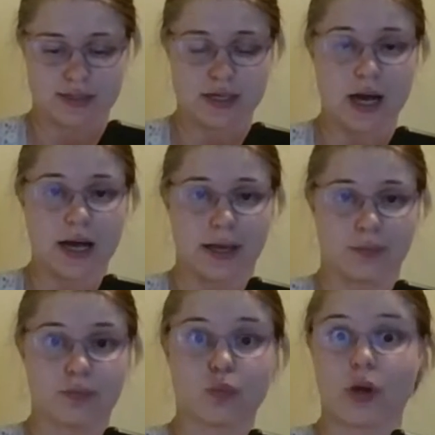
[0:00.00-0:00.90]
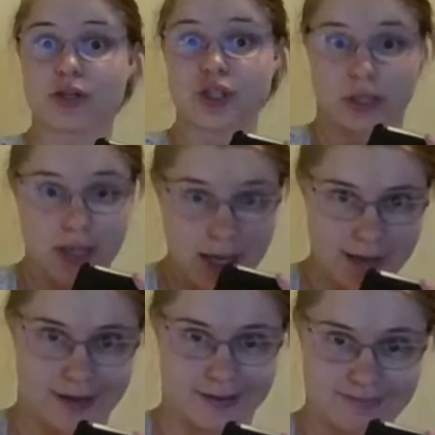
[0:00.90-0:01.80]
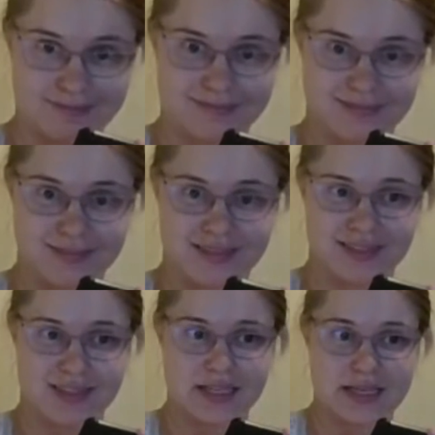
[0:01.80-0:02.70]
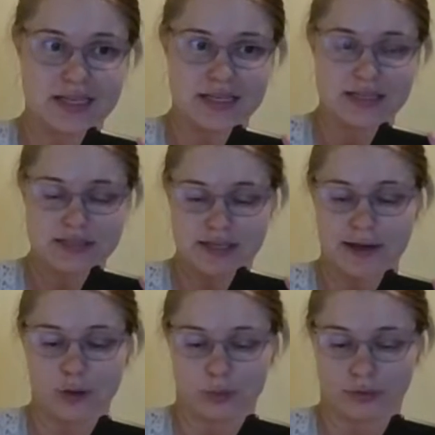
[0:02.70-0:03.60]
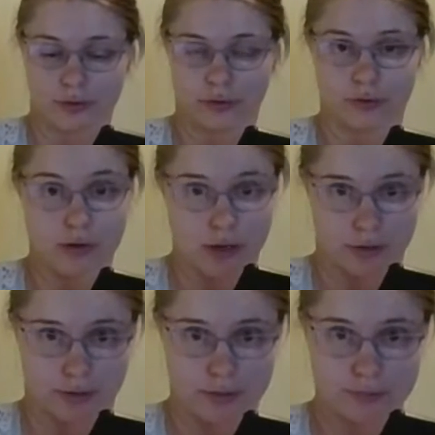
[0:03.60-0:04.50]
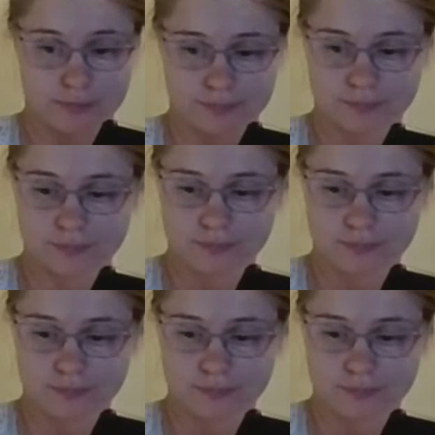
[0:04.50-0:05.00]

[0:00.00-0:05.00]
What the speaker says: takes time when she can to help with her daughter.